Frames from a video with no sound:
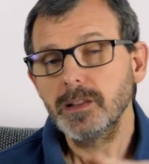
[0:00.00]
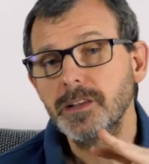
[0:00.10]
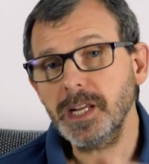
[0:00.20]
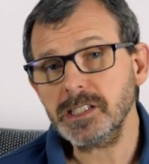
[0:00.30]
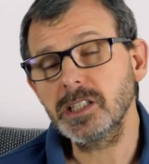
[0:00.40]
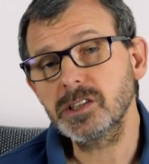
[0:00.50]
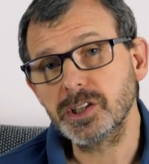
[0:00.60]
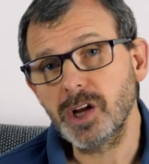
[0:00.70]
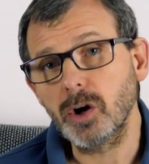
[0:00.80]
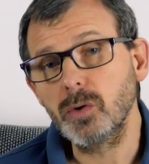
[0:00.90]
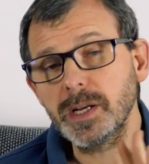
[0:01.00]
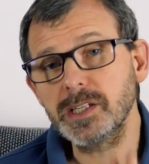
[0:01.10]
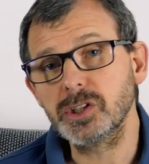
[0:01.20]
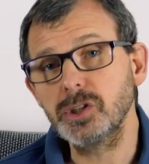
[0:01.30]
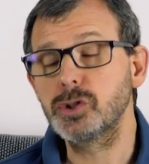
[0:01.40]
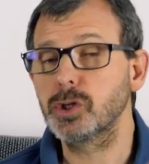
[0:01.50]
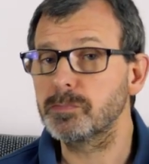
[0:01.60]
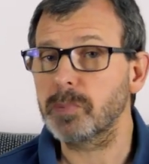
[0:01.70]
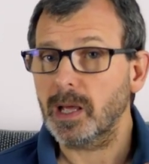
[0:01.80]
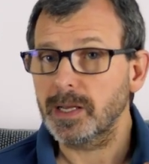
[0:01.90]
The next thing to know is that you
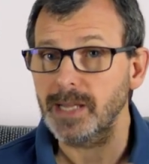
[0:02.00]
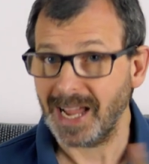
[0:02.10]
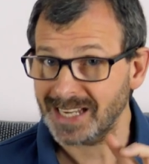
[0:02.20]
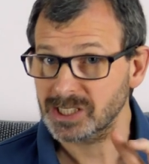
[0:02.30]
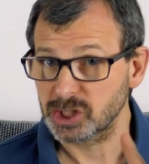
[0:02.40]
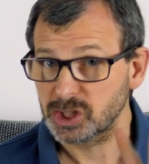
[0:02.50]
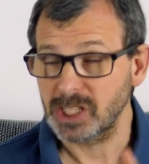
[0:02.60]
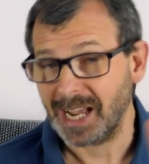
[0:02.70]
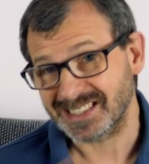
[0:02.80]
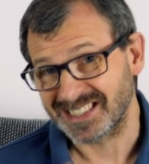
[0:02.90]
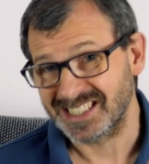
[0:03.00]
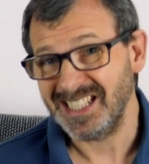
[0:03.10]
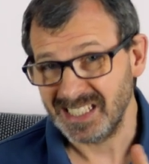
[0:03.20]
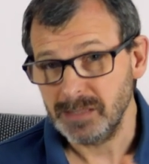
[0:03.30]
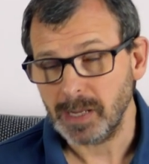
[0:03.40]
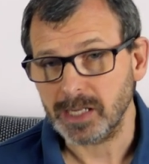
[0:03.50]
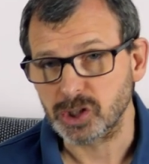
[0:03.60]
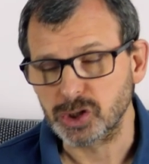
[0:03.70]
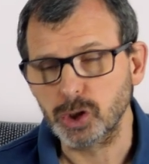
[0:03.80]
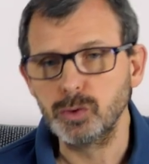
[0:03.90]
shouldn't play as a as the team,
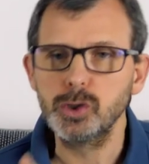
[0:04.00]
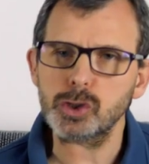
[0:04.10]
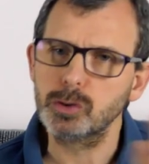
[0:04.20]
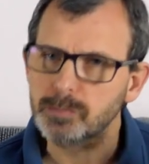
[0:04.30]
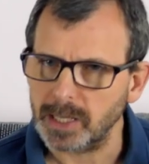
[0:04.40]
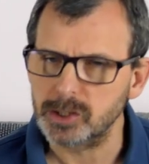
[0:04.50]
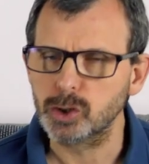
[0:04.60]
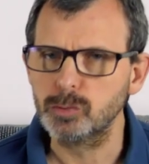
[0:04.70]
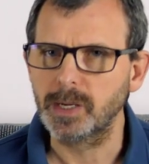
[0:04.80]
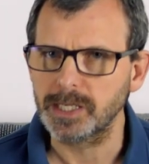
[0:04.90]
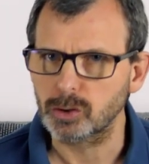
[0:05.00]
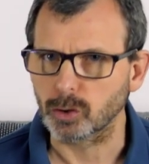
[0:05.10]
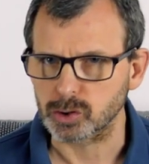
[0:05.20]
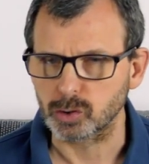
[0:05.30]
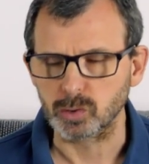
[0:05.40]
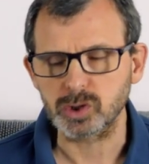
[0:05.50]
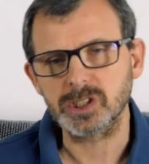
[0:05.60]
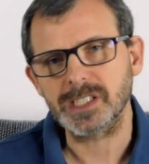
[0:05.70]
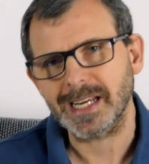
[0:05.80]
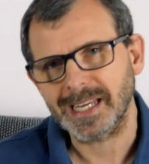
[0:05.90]
as the two, you shouldn't play too many cross courts
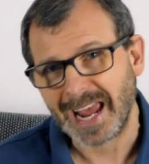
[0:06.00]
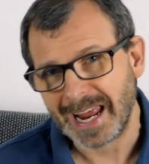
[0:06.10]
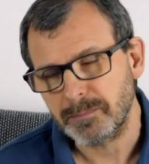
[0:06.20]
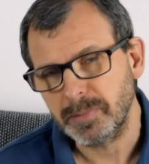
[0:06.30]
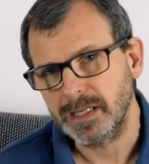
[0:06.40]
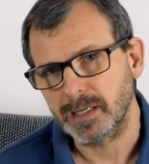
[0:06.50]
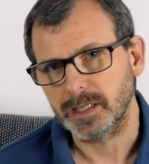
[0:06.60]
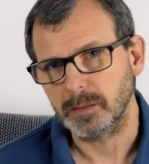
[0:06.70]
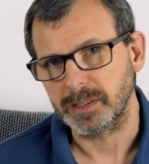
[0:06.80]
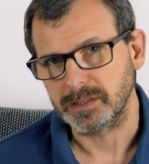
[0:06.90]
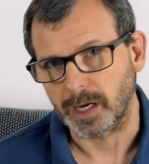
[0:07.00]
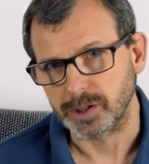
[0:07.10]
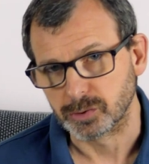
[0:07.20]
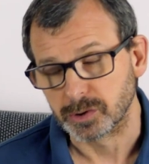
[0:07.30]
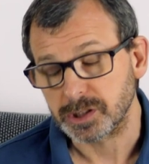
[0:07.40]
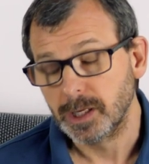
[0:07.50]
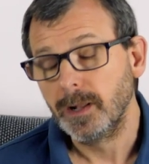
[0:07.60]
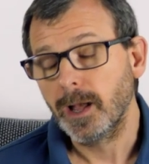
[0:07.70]
because that can be a little bit dangerous.